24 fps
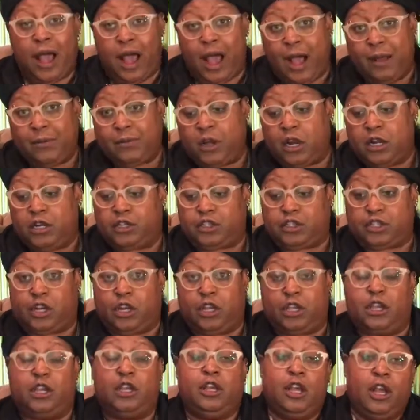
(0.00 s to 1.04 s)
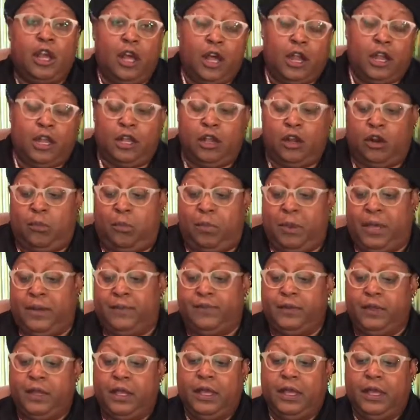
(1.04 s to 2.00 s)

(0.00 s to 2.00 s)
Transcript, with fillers: I'm going to show you a little bit.